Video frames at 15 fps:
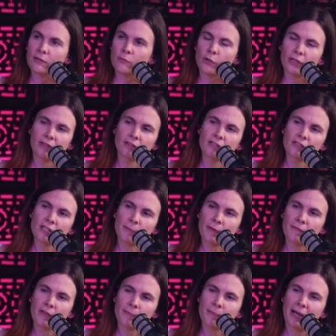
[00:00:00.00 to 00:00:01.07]
Well, some of
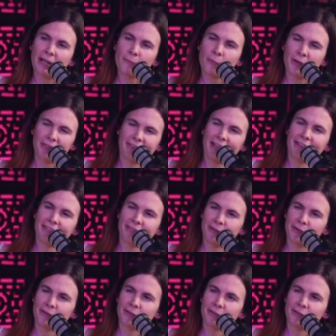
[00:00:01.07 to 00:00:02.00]
them might want that though.